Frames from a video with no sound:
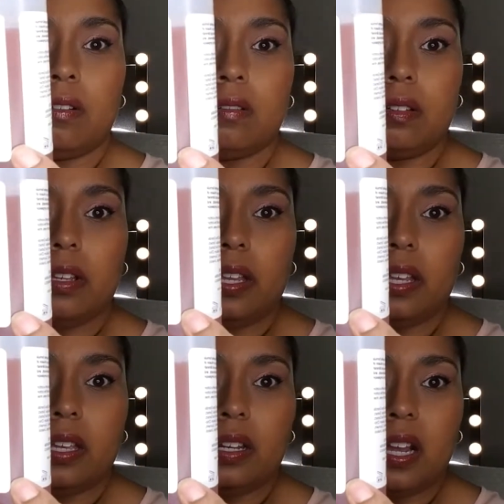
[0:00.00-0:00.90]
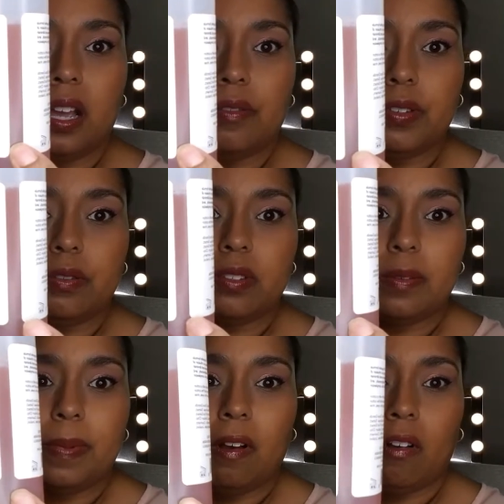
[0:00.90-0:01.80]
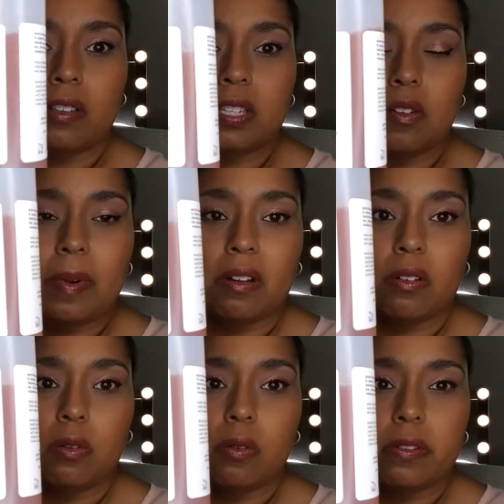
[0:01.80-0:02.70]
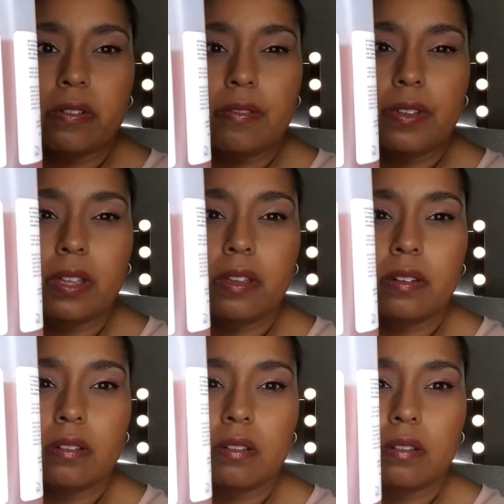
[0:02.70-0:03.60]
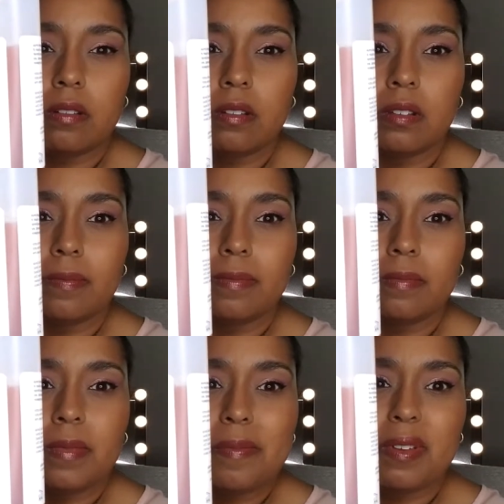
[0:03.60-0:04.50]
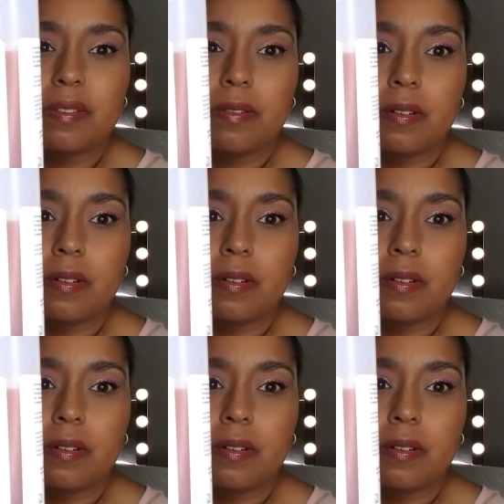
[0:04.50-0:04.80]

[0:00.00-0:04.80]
and I've used also about a quarter of it, maybe a third.